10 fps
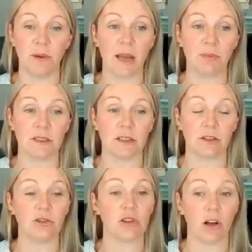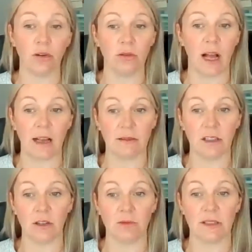be able to control and
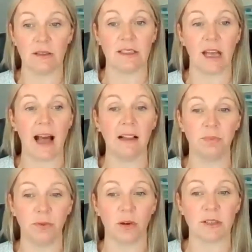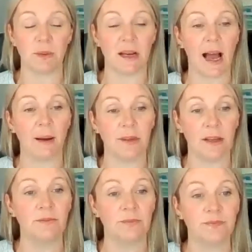to help with what's been happening.